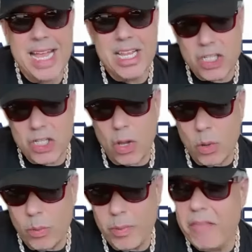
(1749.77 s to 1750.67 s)

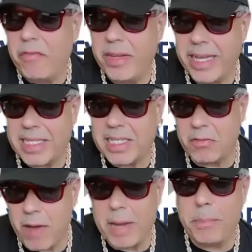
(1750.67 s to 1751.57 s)
So if he gets the
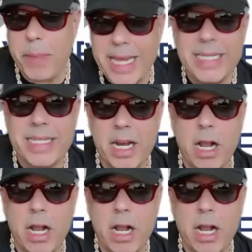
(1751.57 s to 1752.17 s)
right pace set